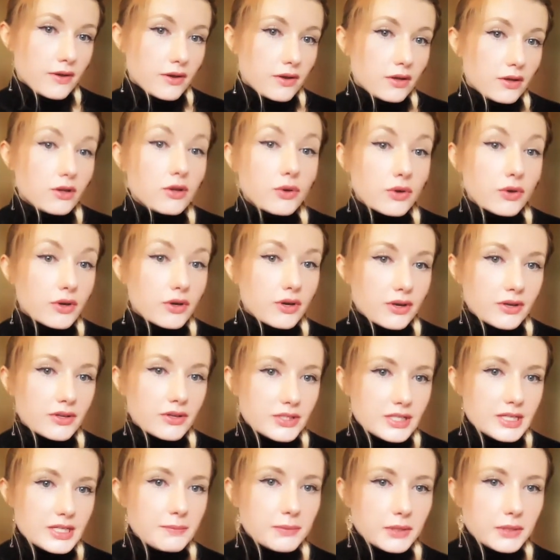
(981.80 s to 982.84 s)
look
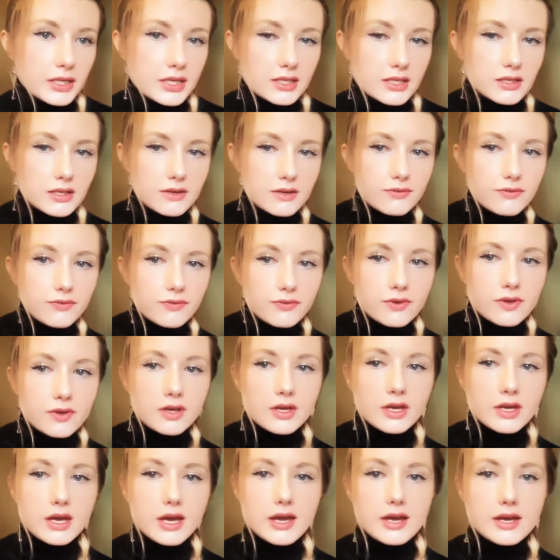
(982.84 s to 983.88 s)
deeply enough.
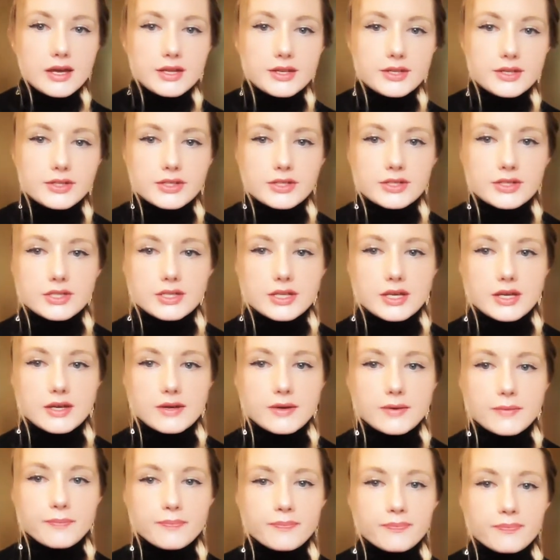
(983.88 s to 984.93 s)
And
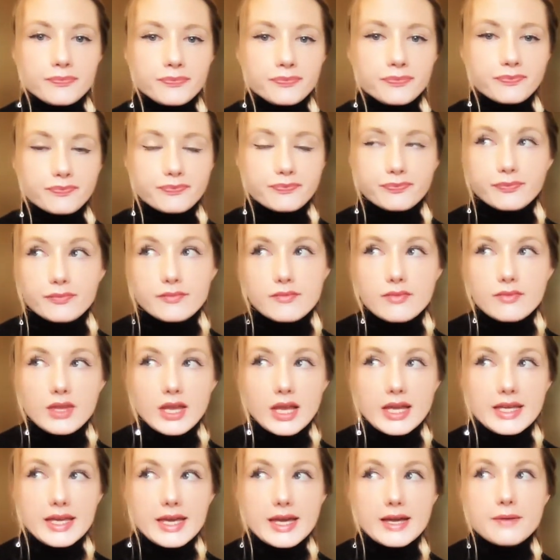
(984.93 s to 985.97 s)

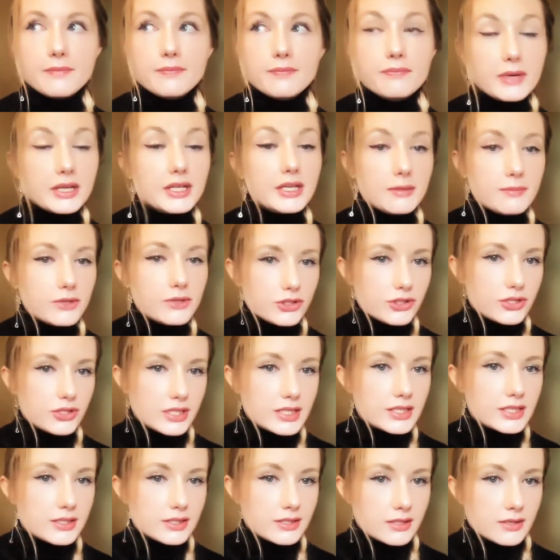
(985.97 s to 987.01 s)
yeah, but image
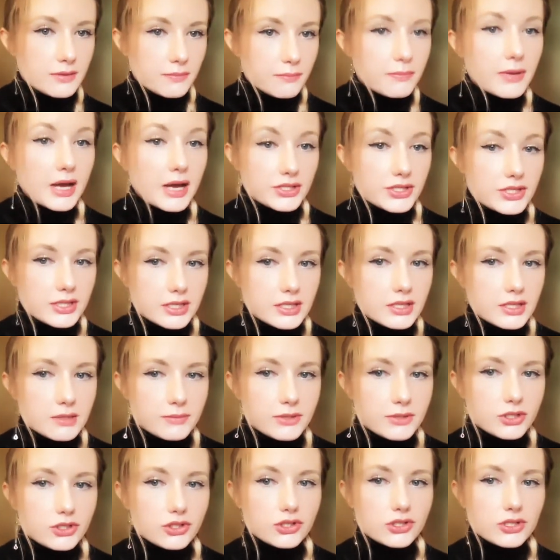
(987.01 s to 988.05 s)
is but an
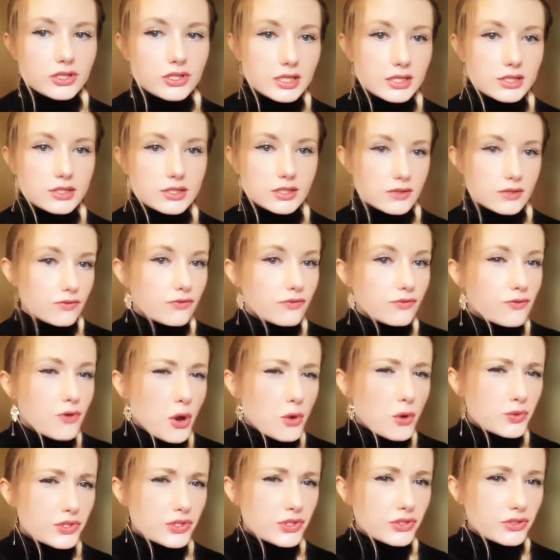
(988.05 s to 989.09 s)
image. It's
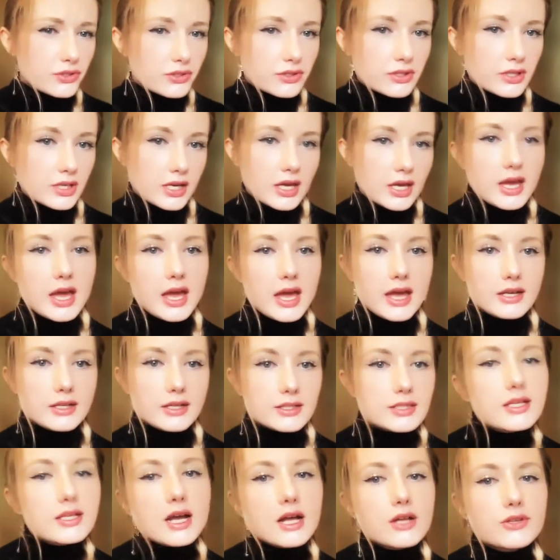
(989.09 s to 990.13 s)
frozen and
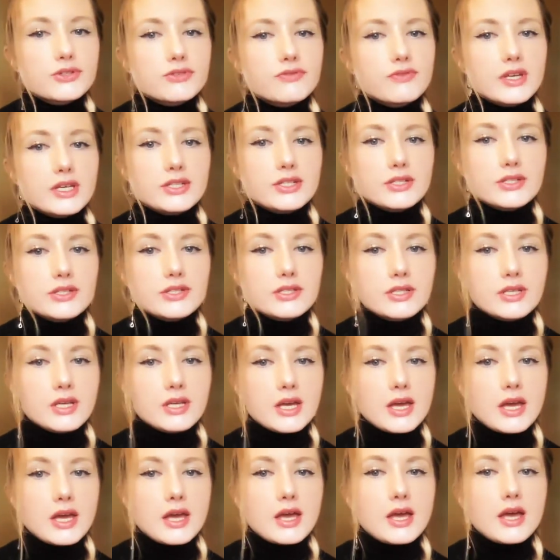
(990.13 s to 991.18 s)
it's cultivated.
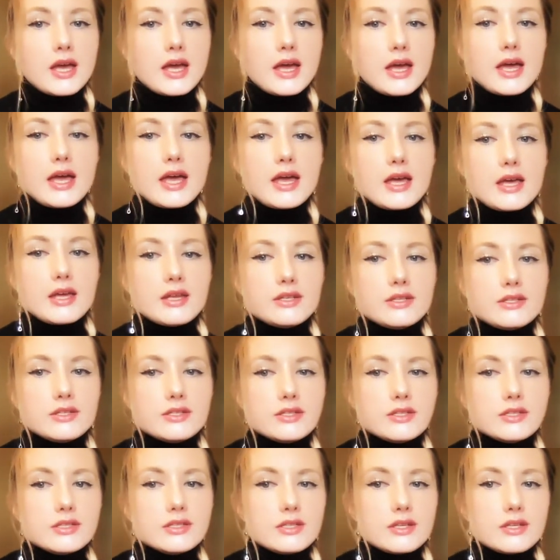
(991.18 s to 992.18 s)
And